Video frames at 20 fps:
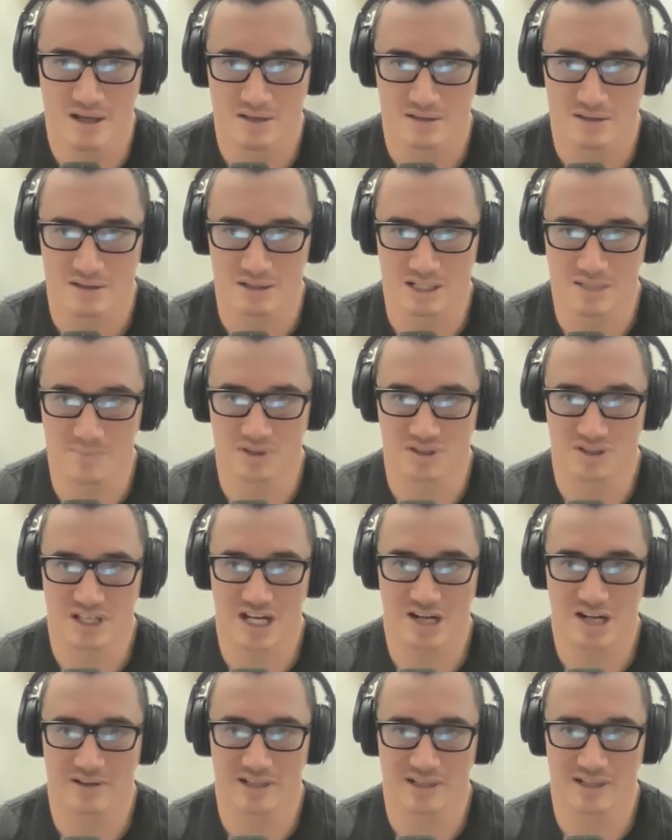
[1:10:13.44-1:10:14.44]
the
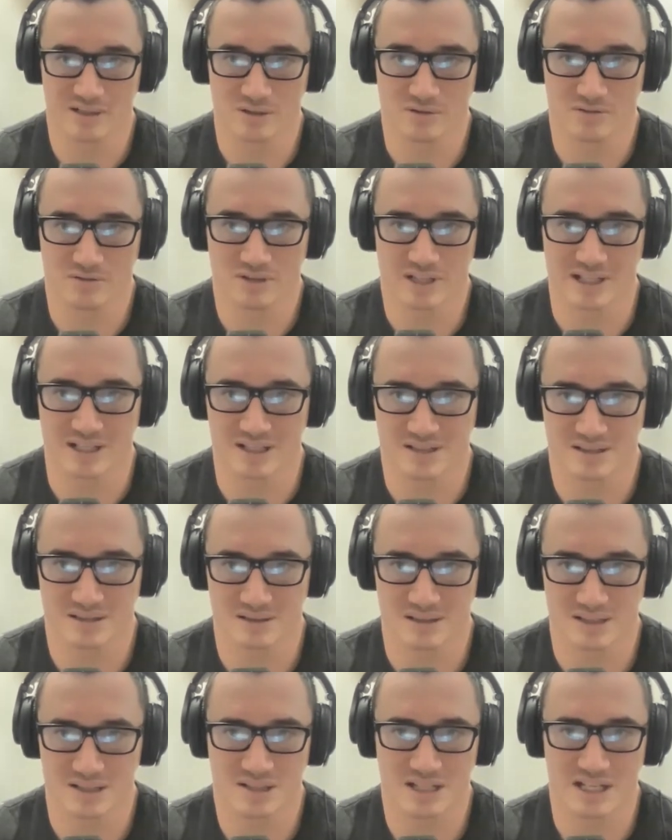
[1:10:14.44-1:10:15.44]
libertarian who thinks
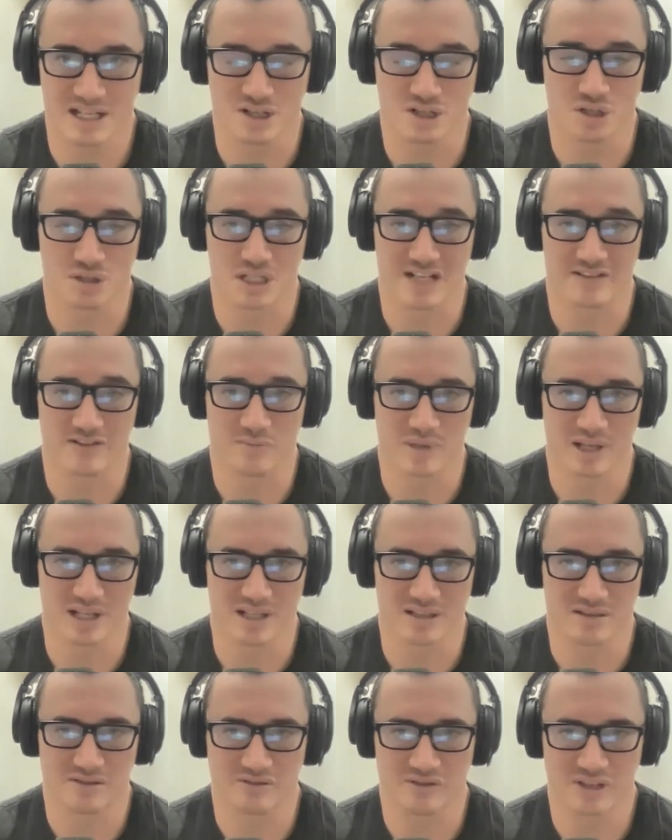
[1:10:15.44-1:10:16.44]
that the state shouldn't ever be
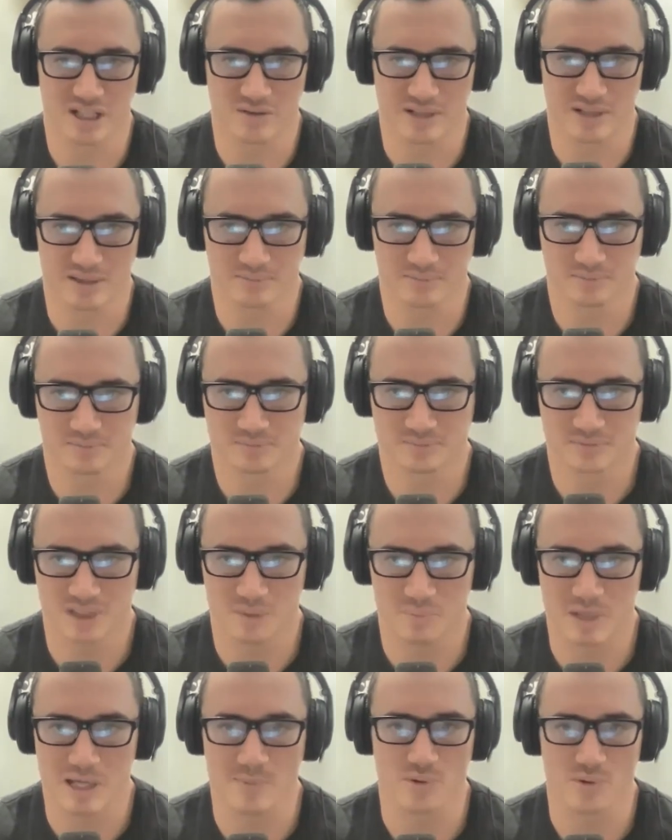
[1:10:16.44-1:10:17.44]
interfering
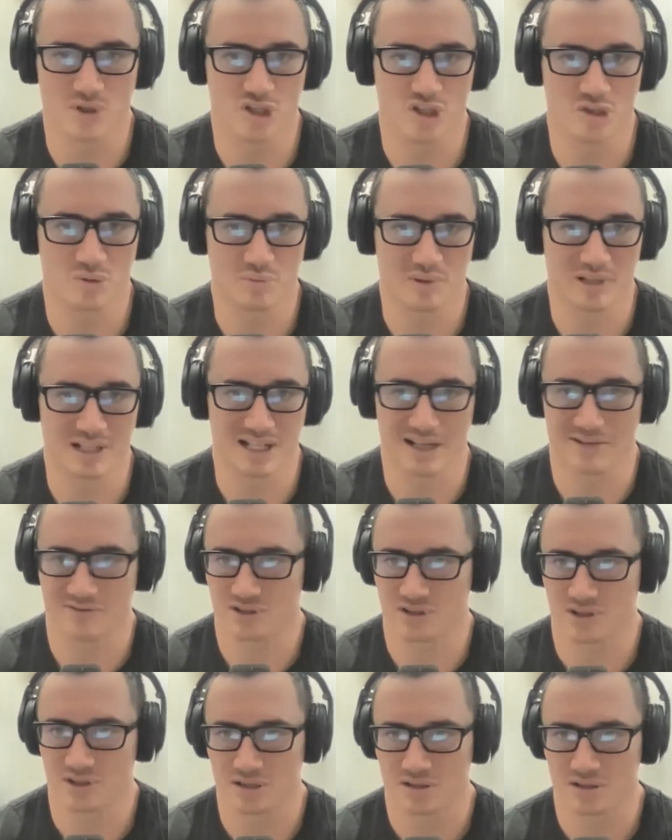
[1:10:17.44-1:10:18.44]
and people should just be left
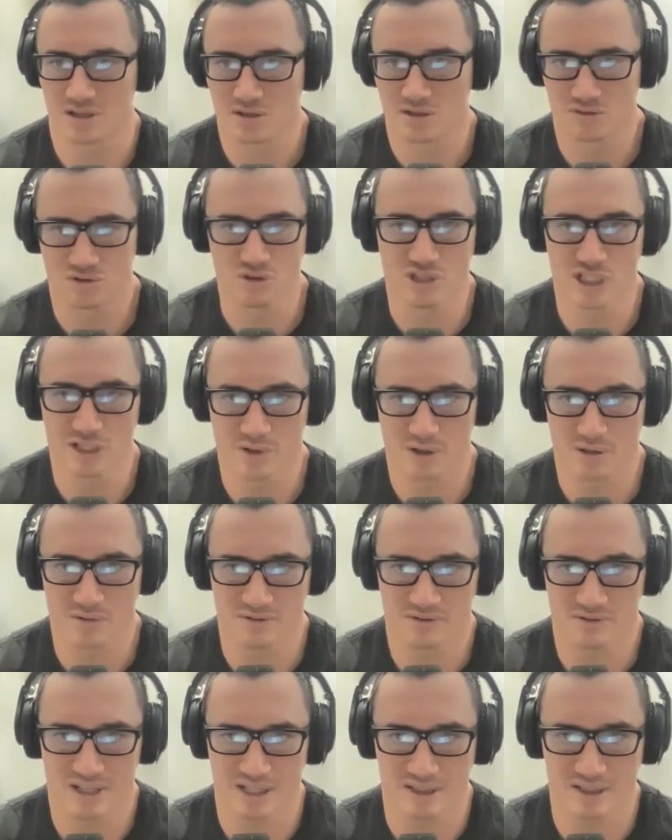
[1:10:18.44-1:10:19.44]
to do their own
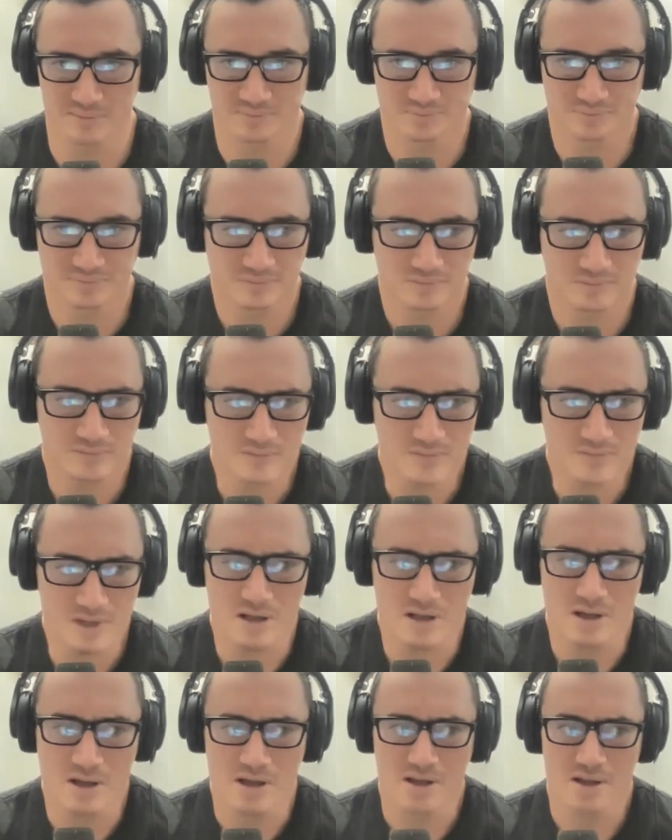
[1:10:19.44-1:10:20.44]
thing.
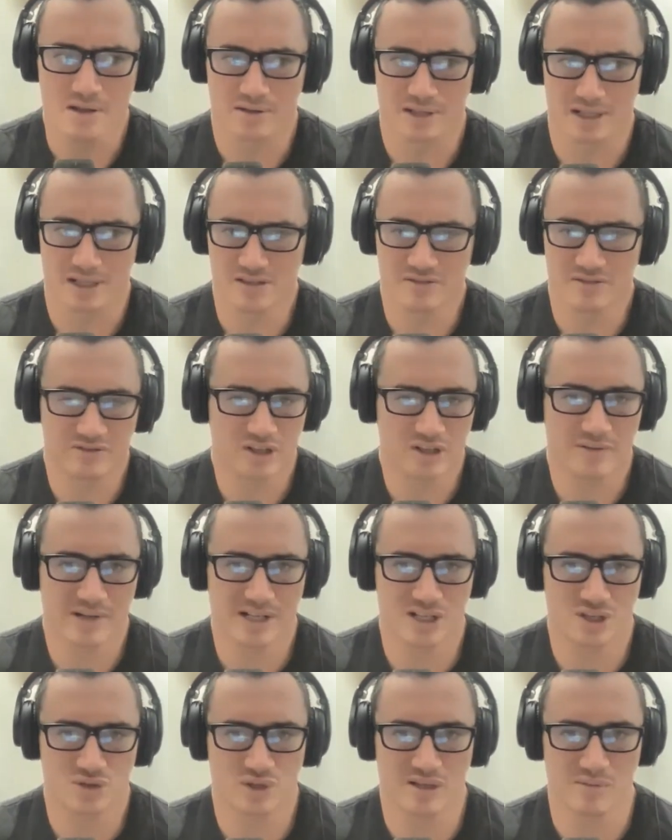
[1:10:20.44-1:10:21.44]
That's a very
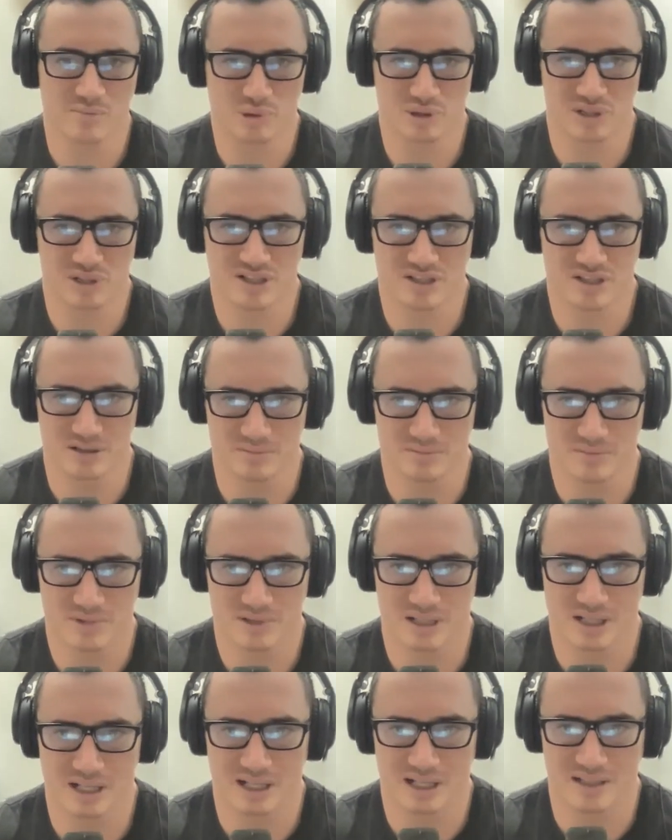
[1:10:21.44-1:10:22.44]
extreme position,
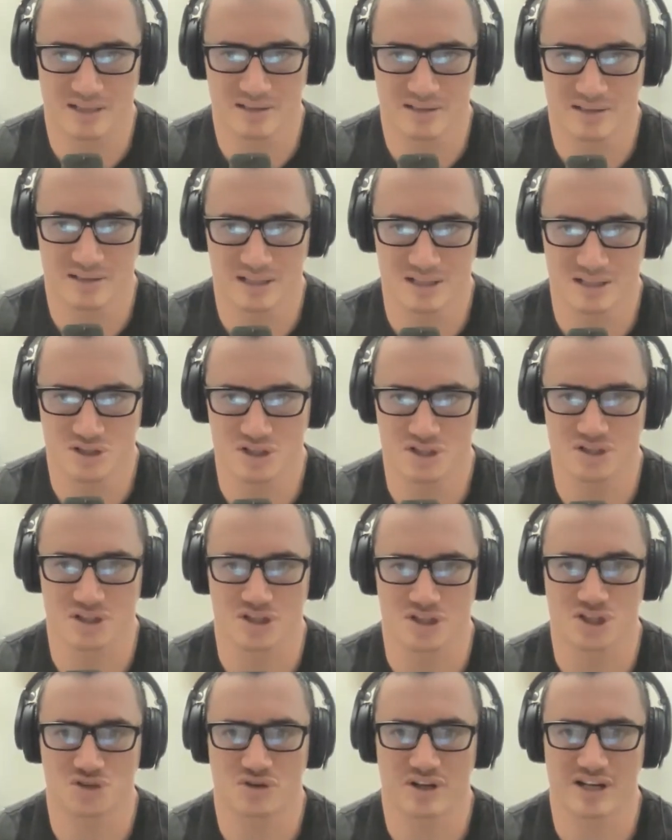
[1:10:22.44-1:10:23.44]
and it's just a
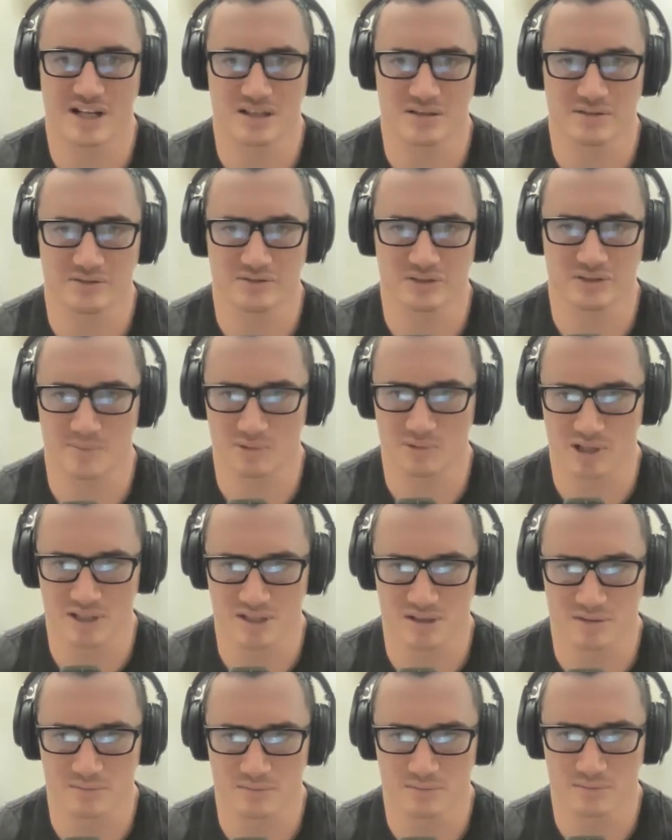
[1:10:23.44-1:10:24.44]
strain of
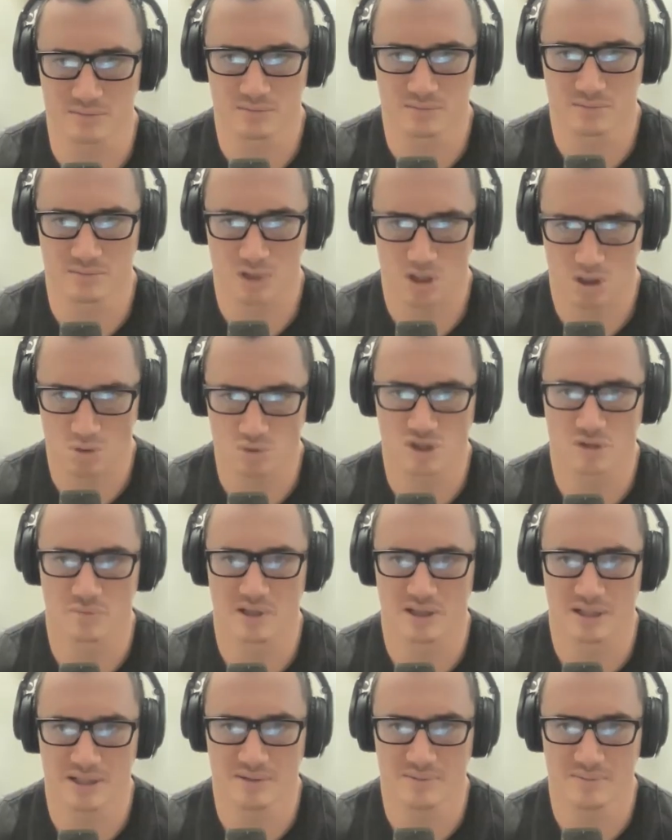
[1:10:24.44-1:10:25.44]
liberalism
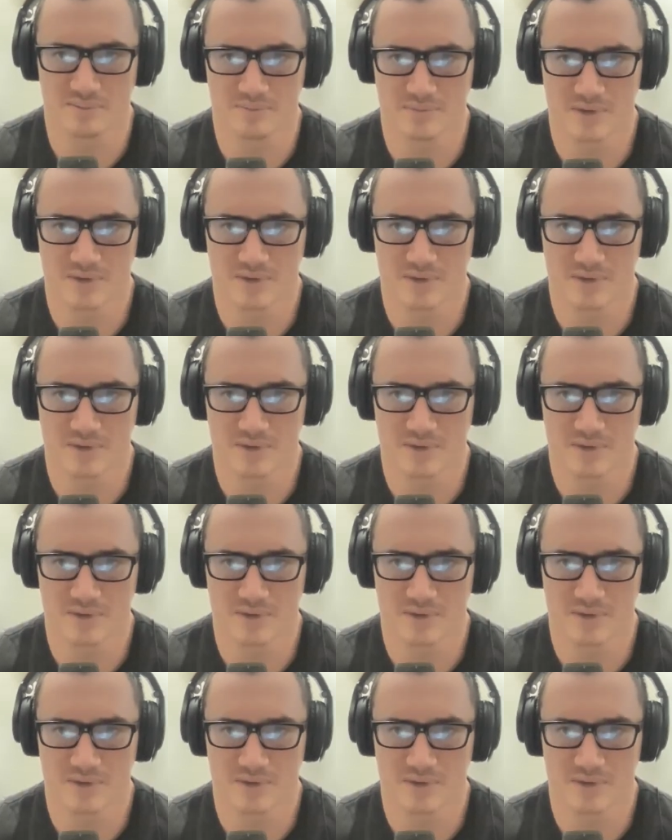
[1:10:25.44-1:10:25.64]
ultimately.